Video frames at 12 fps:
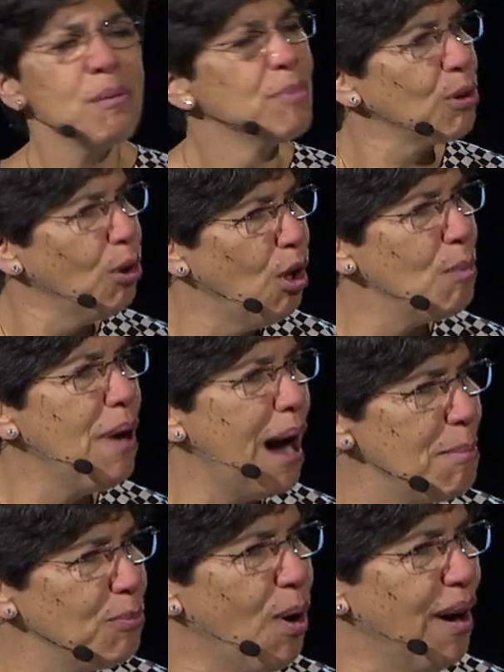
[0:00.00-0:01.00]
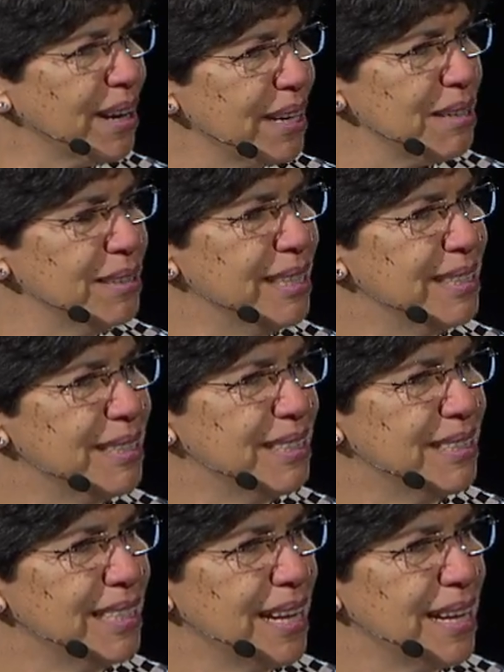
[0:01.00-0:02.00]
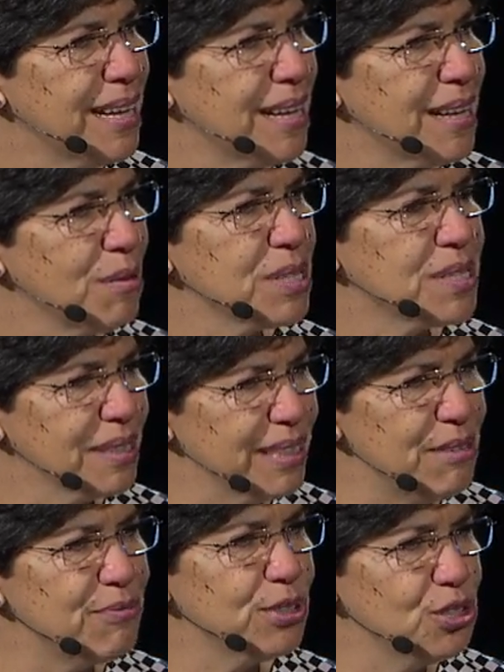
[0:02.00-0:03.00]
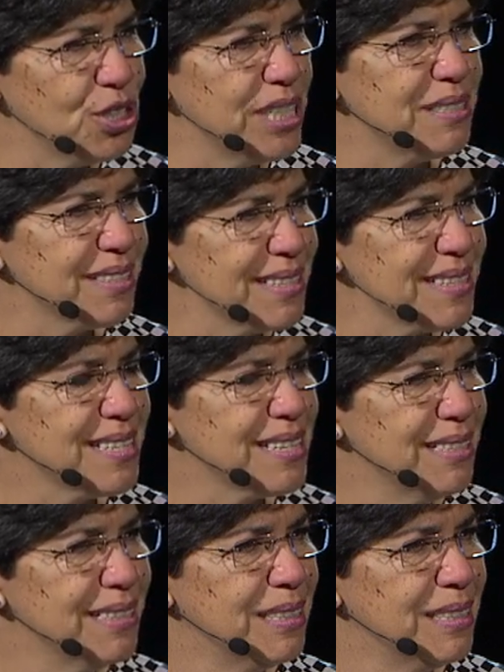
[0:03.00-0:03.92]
But all mom wanted was to live for Jesus